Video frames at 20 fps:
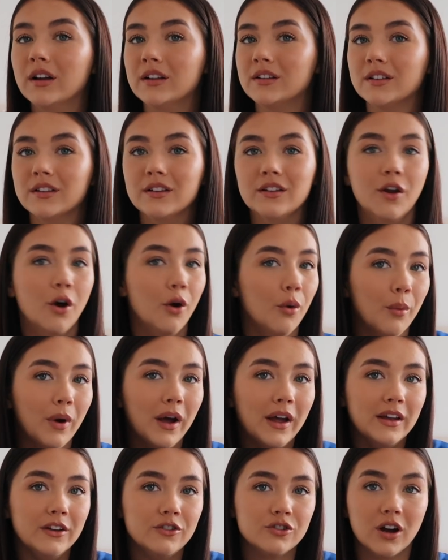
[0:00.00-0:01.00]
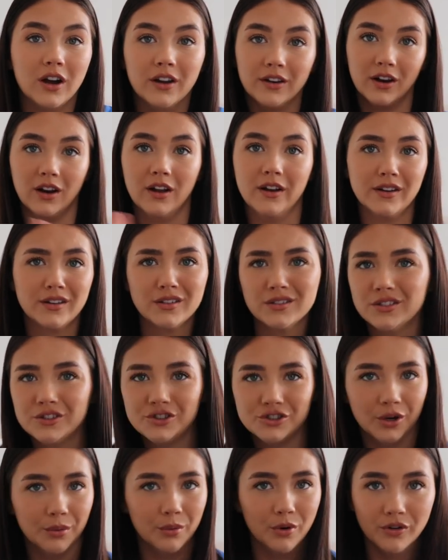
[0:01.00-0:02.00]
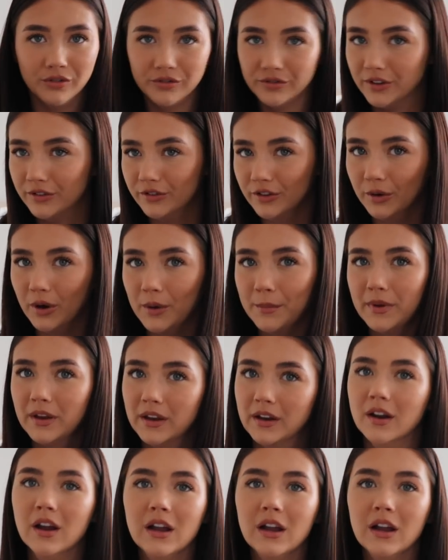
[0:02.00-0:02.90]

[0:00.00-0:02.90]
It's no way trying to like show off, if you know what I mean.